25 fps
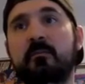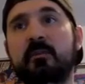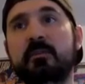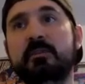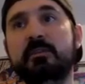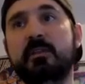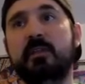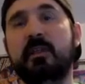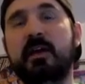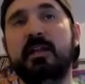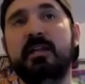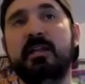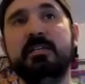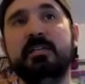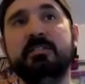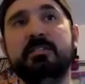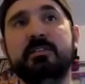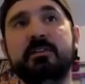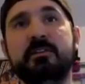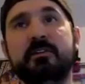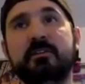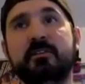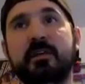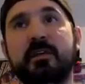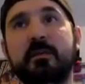It's a lot
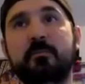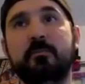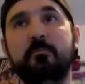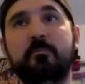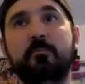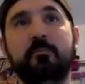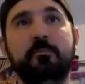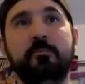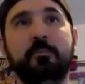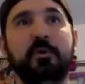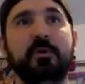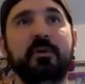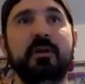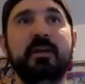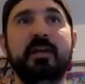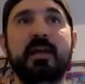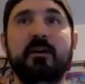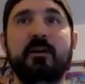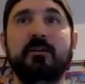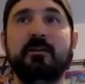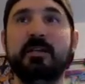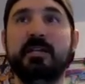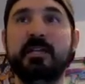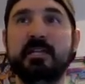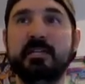easier than burning
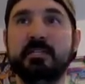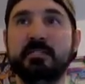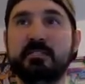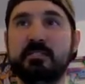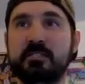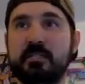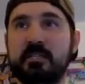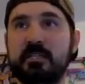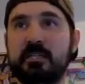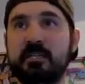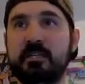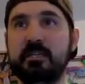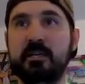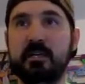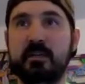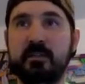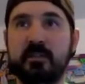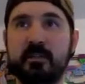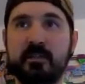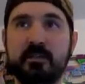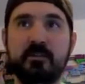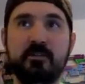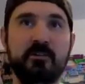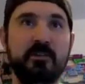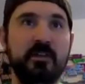out an ESC
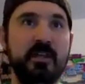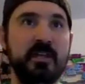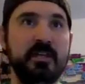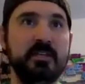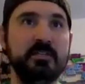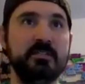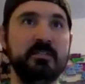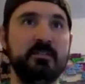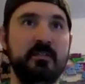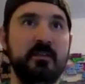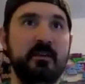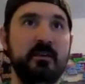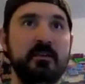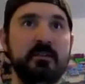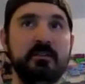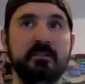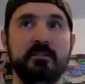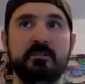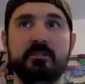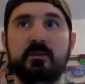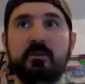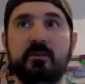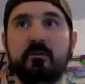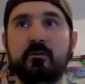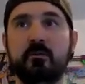and then your day's done.
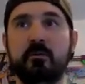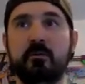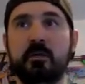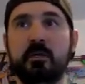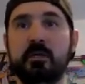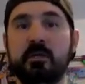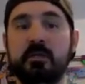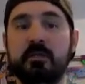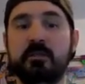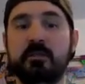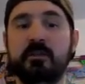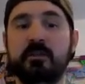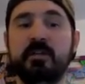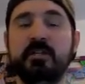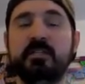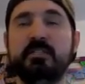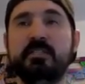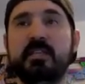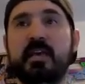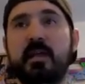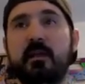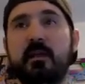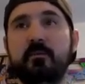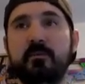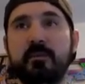So there
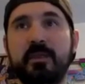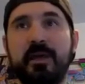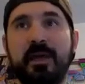is that.